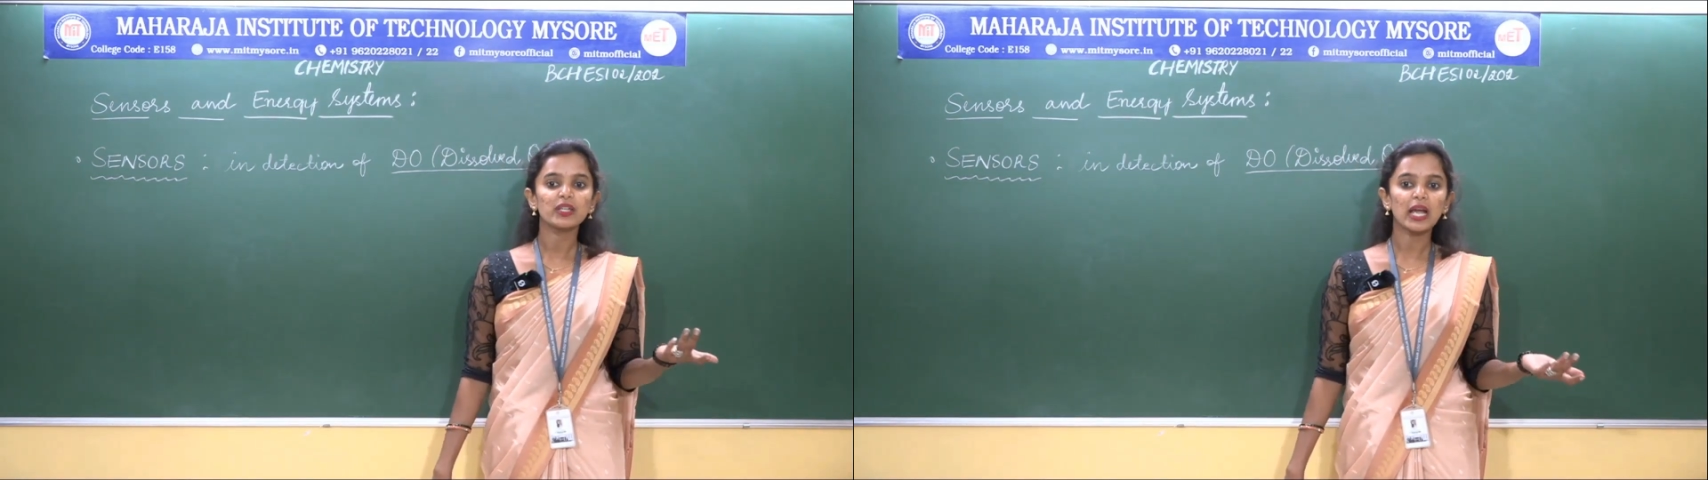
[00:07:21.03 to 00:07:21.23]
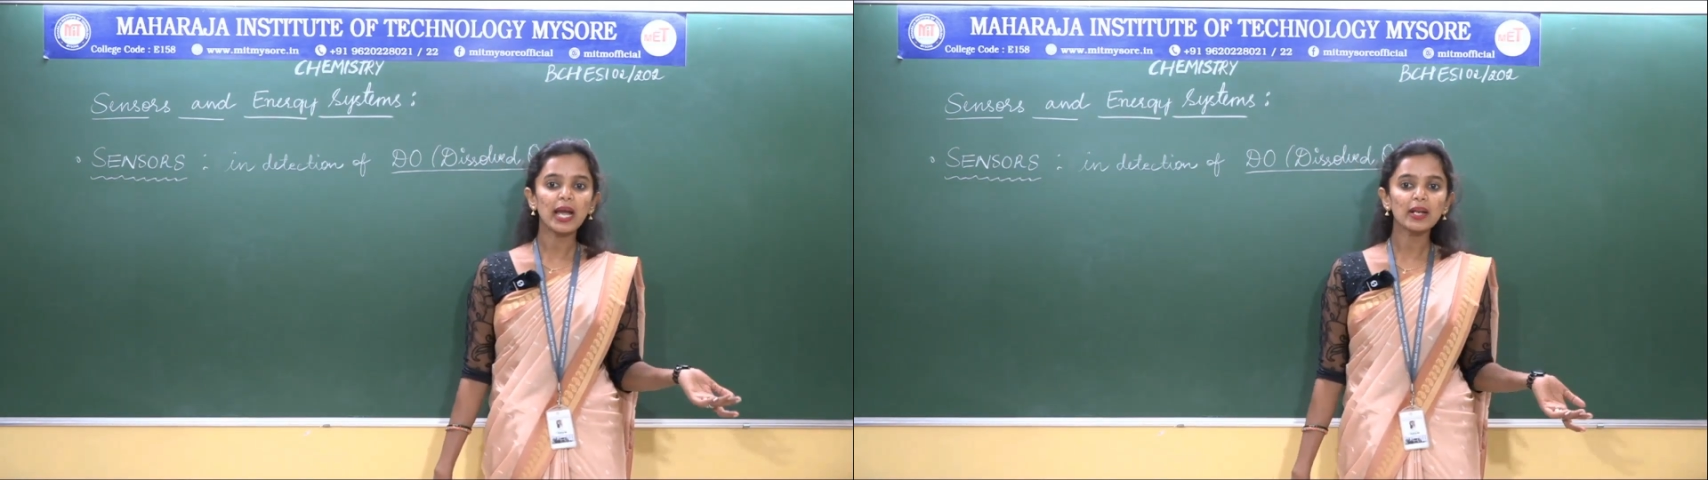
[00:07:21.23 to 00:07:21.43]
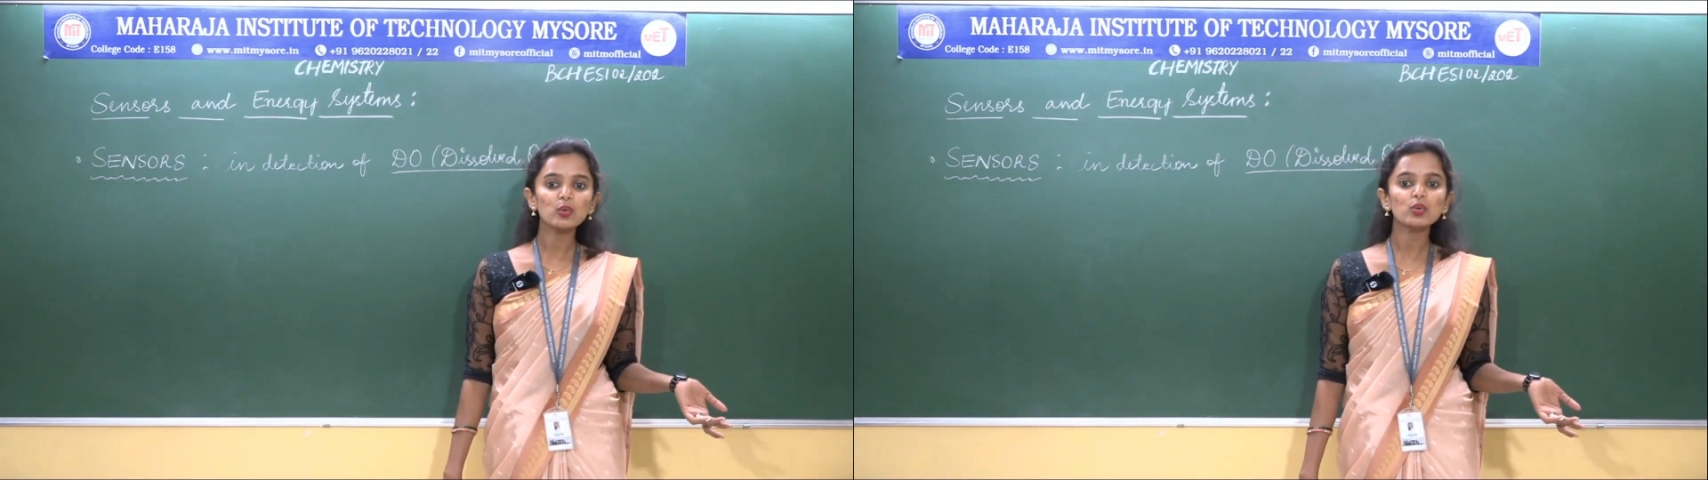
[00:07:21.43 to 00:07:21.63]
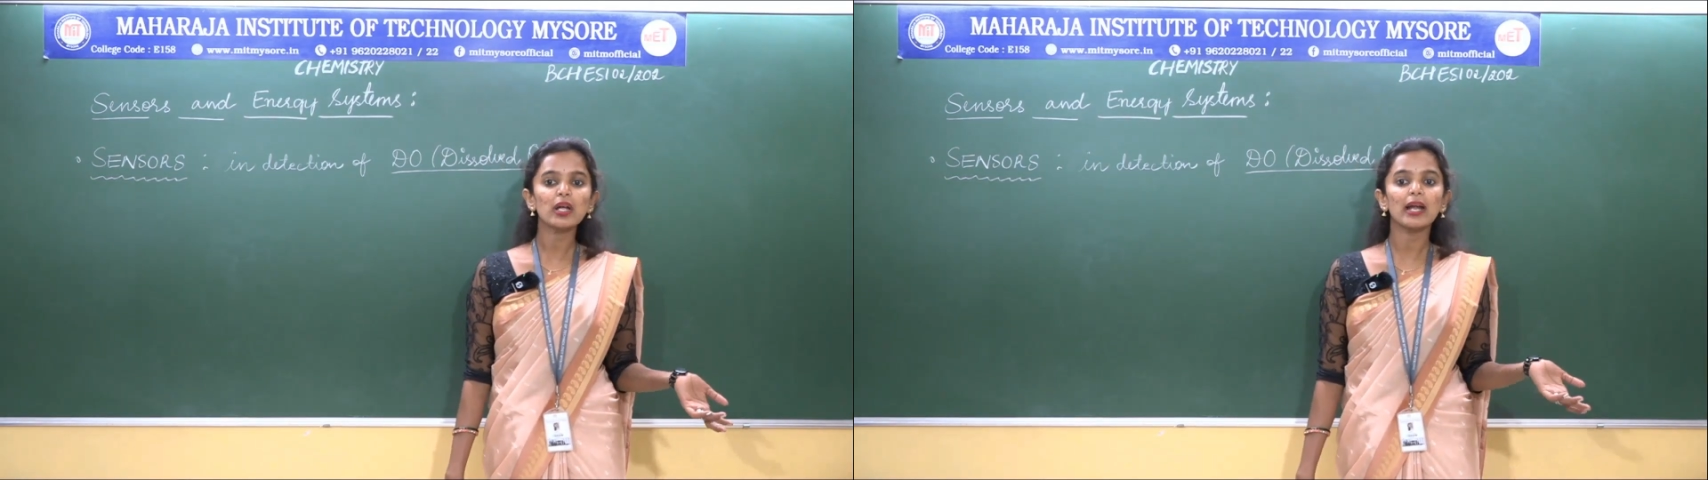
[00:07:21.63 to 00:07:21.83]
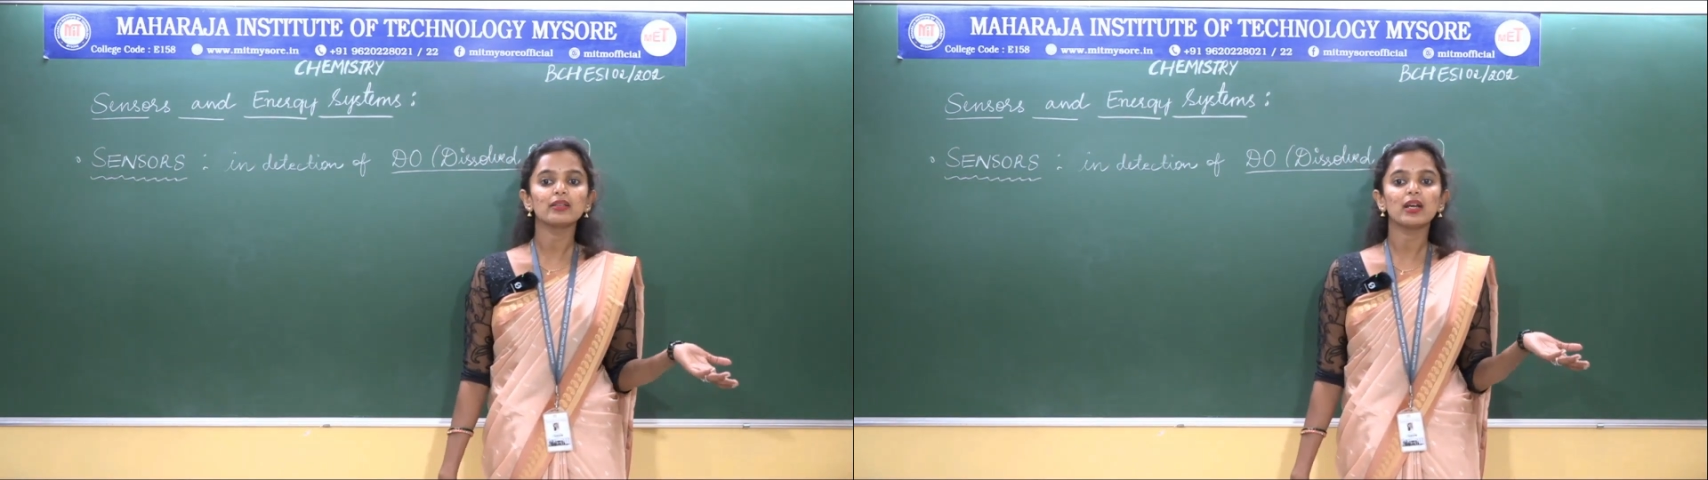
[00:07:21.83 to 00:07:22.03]
the anode
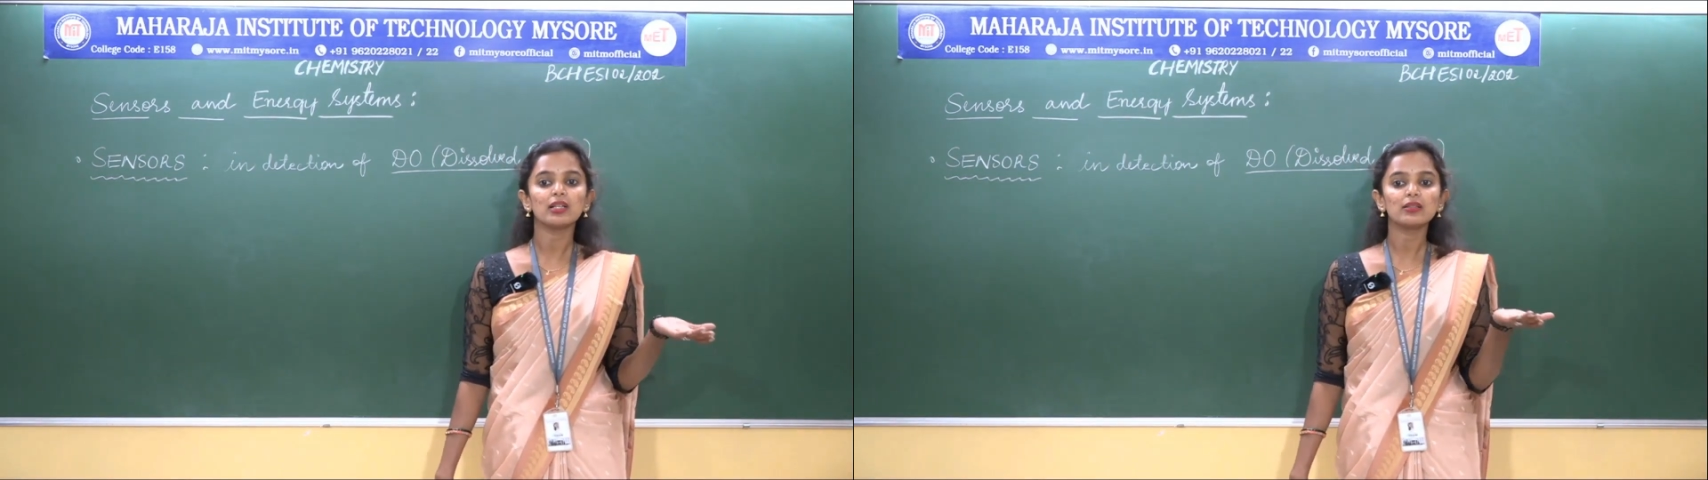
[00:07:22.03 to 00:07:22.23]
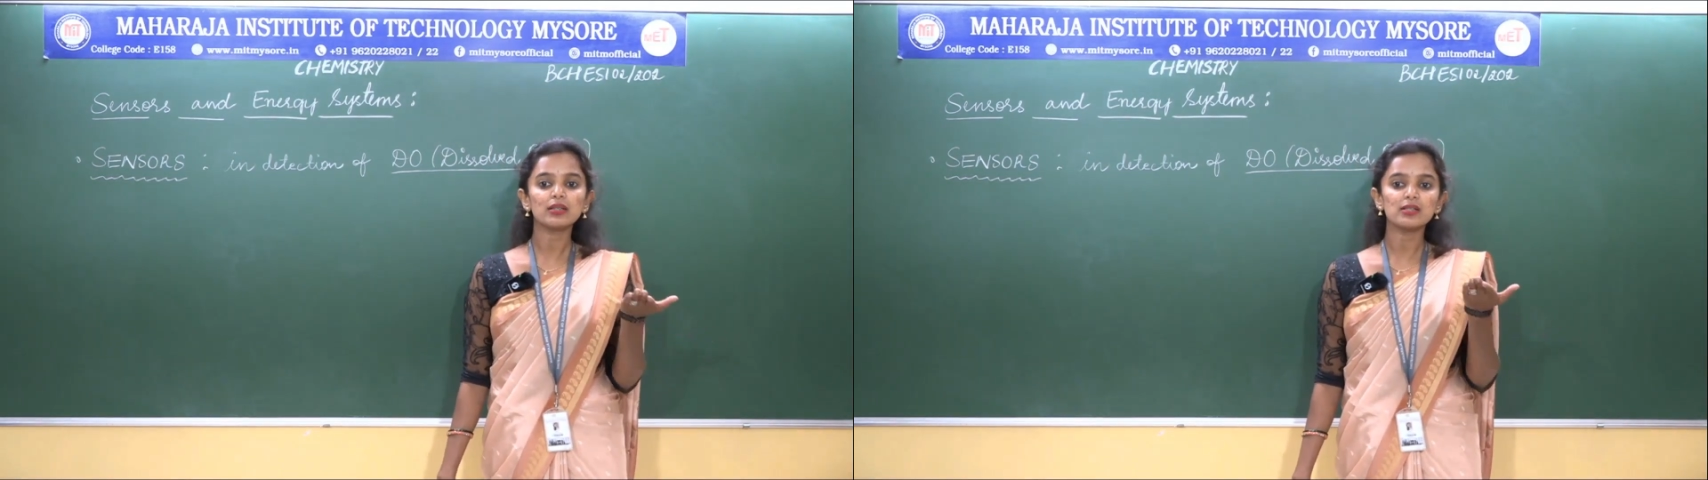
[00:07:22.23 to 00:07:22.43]
and the other